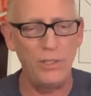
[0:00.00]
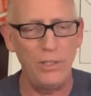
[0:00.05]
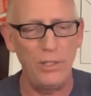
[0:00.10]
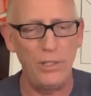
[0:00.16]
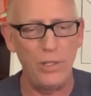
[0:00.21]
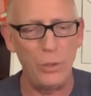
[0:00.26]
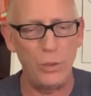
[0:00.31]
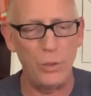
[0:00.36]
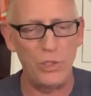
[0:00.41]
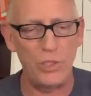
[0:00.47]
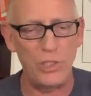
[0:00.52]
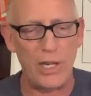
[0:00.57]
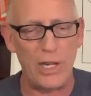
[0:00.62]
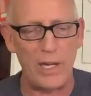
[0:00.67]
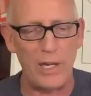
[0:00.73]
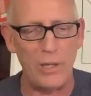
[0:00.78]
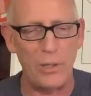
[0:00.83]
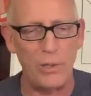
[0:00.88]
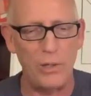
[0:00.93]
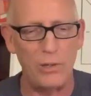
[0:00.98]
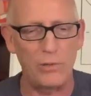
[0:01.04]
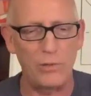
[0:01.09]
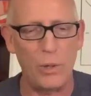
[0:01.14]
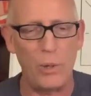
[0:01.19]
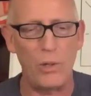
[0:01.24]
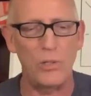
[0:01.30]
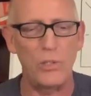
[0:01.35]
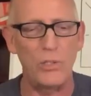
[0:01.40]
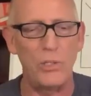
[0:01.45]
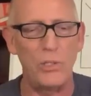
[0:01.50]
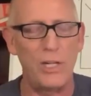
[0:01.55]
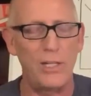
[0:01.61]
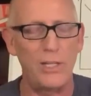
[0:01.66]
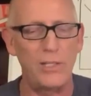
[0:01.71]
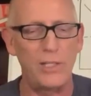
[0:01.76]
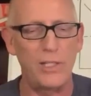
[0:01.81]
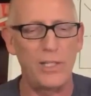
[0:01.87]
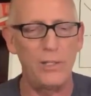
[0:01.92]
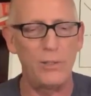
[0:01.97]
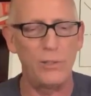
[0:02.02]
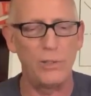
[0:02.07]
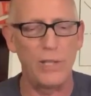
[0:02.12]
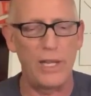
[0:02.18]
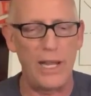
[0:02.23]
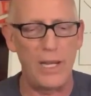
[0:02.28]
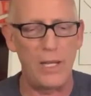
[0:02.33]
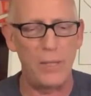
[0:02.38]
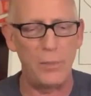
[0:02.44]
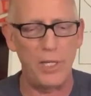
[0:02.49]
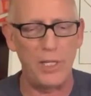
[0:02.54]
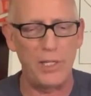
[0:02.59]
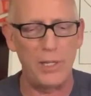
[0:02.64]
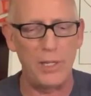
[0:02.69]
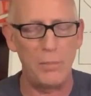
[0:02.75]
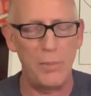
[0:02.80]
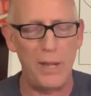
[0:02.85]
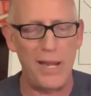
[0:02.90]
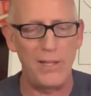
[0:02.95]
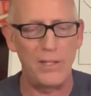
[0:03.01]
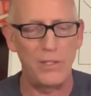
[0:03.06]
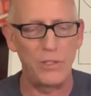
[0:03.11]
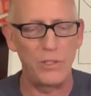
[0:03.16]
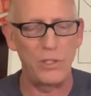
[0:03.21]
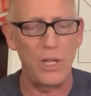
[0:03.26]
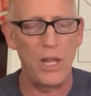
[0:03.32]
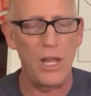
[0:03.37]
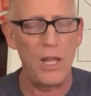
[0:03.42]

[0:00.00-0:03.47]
you would say, of course, you get to kill enemy combatants.